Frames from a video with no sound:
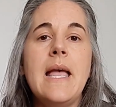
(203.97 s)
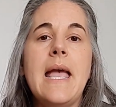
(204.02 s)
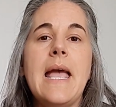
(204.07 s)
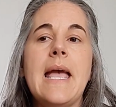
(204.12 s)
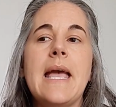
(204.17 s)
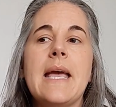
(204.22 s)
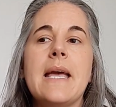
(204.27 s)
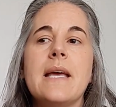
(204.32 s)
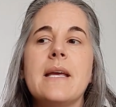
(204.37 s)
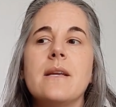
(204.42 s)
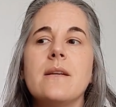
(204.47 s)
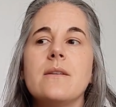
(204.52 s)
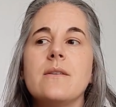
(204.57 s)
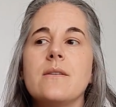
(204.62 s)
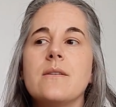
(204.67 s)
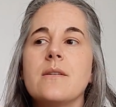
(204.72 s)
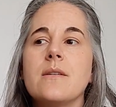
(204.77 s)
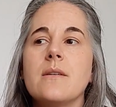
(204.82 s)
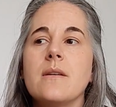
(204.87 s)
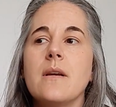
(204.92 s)

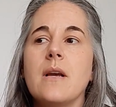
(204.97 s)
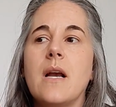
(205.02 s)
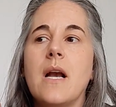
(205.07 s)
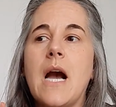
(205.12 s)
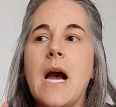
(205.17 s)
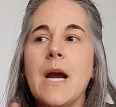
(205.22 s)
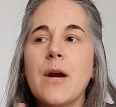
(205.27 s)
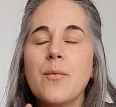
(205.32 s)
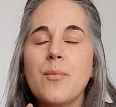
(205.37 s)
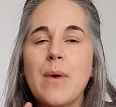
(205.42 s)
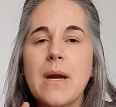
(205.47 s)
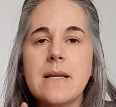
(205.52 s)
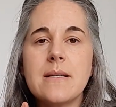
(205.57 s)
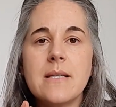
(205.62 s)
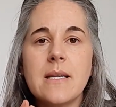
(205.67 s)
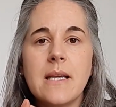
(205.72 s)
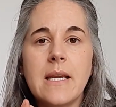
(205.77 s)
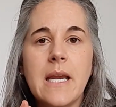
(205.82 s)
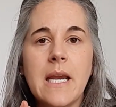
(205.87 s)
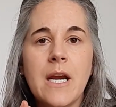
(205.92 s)
And
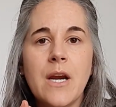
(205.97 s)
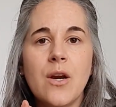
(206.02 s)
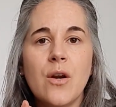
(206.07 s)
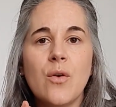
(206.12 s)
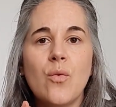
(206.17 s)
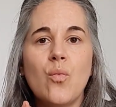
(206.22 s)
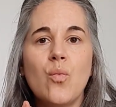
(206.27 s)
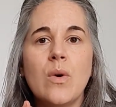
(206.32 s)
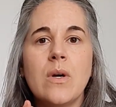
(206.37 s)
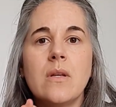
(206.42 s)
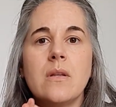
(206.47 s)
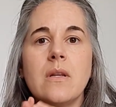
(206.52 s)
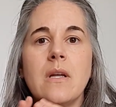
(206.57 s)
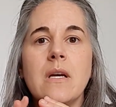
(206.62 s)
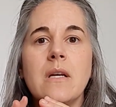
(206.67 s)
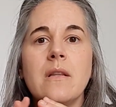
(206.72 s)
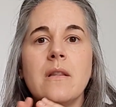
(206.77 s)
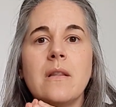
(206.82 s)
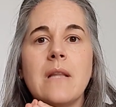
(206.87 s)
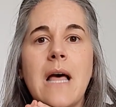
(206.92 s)
chiropractic care will
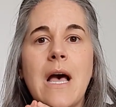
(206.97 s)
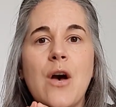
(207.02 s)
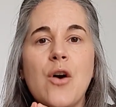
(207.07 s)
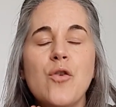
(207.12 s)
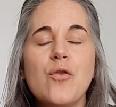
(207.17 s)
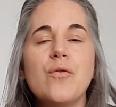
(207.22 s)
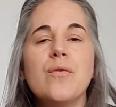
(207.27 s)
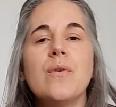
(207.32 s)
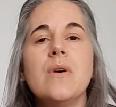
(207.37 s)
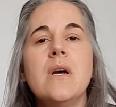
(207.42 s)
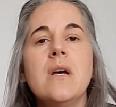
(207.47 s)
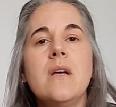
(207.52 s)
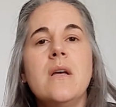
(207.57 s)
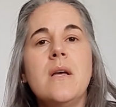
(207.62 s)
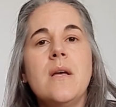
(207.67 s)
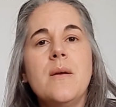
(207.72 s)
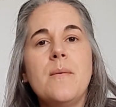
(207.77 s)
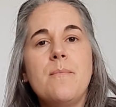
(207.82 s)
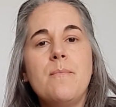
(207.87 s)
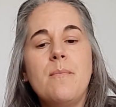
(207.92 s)
allow
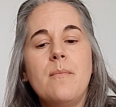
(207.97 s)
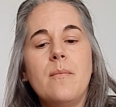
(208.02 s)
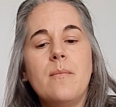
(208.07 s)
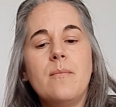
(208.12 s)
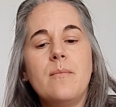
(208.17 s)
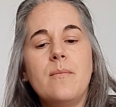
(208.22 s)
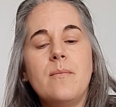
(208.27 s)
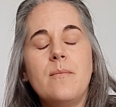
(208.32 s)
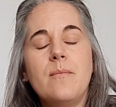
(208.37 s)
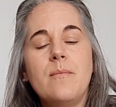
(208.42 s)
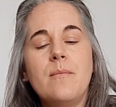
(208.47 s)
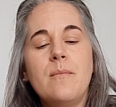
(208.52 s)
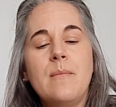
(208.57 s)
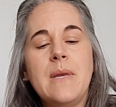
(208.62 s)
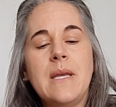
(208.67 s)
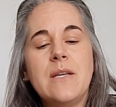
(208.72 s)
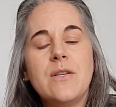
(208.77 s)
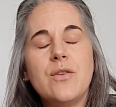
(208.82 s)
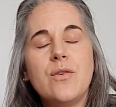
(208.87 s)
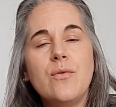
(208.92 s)

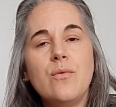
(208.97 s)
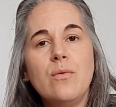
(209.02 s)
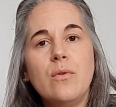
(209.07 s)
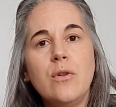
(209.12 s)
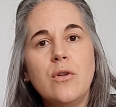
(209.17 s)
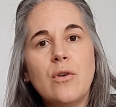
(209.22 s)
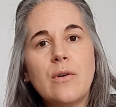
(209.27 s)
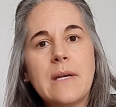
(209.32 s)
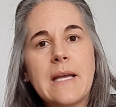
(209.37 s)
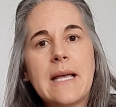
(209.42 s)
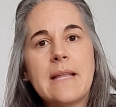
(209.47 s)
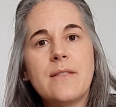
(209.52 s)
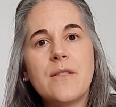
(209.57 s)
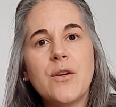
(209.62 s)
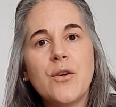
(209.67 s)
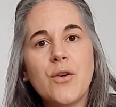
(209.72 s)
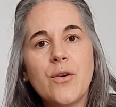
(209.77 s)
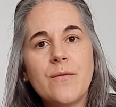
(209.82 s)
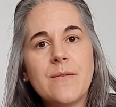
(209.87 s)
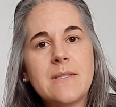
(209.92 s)
me to look at the
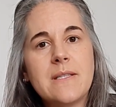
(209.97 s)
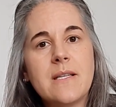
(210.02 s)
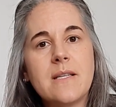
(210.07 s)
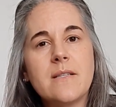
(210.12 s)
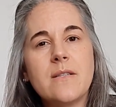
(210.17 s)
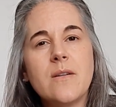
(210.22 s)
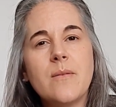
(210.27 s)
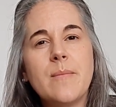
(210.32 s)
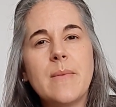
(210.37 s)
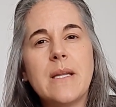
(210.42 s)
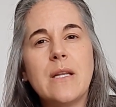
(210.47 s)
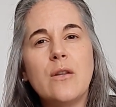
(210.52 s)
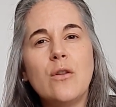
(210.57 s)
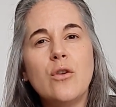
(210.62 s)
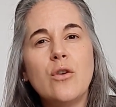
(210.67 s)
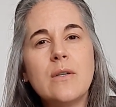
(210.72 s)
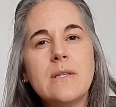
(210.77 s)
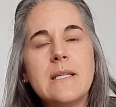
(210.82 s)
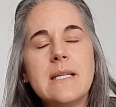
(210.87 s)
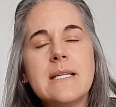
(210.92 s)
nervous system and
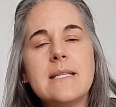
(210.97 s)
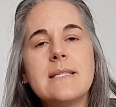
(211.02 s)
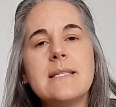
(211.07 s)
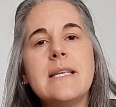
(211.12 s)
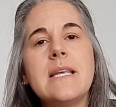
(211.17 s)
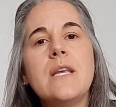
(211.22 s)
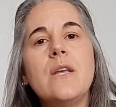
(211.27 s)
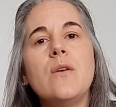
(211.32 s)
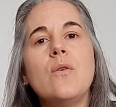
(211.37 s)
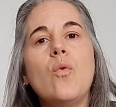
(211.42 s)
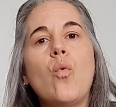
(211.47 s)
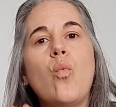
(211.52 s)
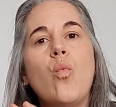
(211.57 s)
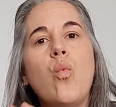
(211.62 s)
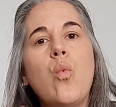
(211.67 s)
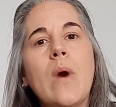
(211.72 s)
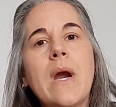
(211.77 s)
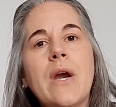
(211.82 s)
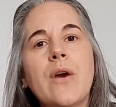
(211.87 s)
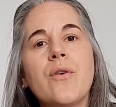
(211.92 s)
look to see
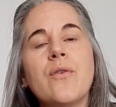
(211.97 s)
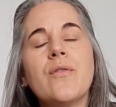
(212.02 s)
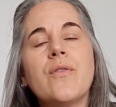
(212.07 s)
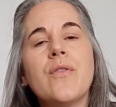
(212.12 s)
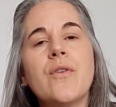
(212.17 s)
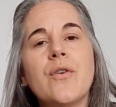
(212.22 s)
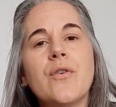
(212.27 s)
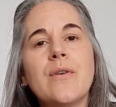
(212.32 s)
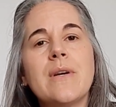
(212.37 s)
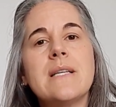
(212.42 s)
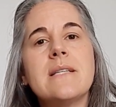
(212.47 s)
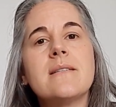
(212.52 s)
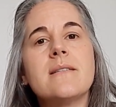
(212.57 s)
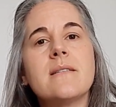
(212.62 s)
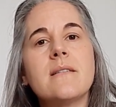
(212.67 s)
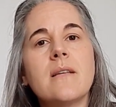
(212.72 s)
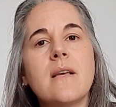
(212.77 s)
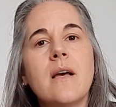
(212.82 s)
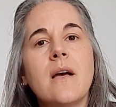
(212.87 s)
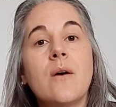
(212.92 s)
where there
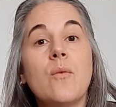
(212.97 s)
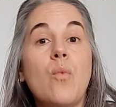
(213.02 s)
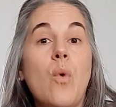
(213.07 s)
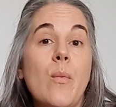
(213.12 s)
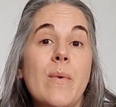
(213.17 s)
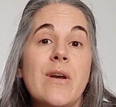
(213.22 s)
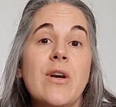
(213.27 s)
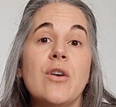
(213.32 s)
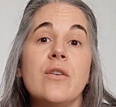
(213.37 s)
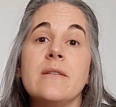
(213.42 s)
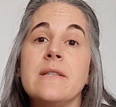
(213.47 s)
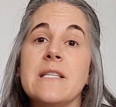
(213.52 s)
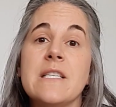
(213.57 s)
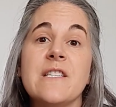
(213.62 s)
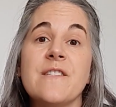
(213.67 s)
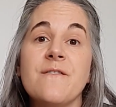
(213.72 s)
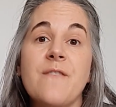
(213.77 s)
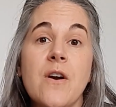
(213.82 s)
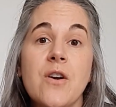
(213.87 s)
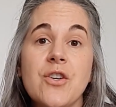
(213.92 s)
is what we call
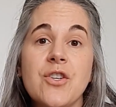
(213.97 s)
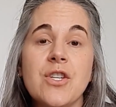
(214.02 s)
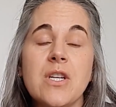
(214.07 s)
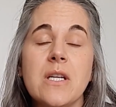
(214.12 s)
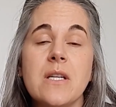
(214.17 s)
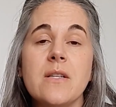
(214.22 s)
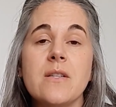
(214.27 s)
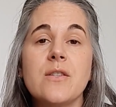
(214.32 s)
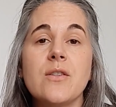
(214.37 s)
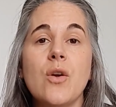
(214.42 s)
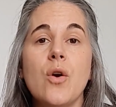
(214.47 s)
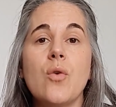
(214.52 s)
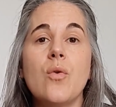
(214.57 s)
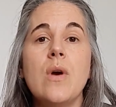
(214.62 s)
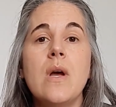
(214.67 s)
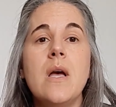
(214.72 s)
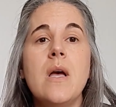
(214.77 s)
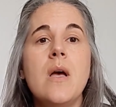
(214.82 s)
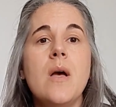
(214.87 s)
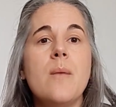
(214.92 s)
dysfunction.
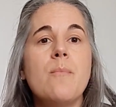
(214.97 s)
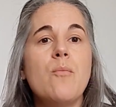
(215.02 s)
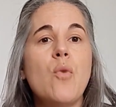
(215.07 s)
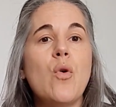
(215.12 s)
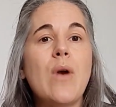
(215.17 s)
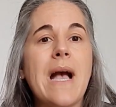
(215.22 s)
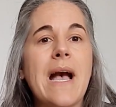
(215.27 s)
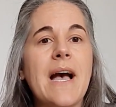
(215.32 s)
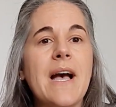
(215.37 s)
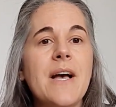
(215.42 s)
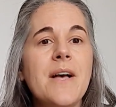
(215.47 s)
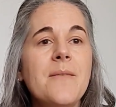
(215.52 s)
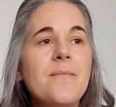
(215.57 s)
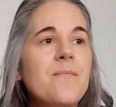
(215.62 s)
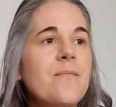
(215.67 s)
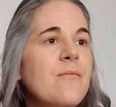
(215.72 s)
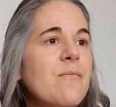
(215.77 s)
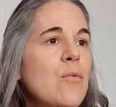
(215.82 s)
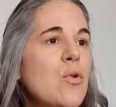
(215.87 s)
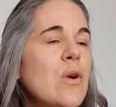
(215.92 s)
So Mocha,
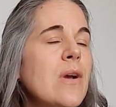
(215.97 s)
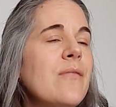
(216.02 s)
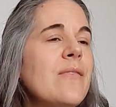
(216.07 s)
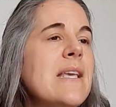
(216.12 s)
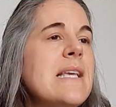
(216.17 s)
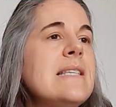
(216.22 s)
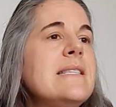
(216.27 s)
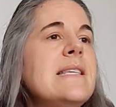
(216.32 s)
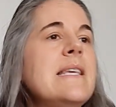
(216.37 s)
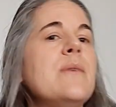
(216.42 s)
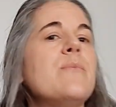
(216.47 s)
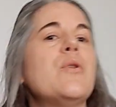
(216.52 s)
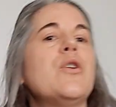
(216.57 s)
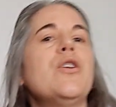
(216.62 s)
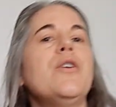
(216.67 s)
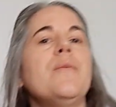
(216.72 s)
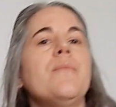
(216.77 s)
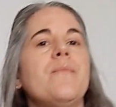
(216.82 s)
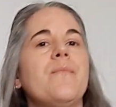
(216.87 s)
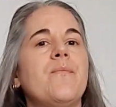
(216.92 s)
can you see a
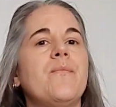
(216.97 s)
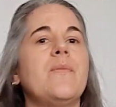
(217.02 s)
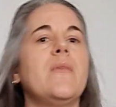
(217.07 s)
minute?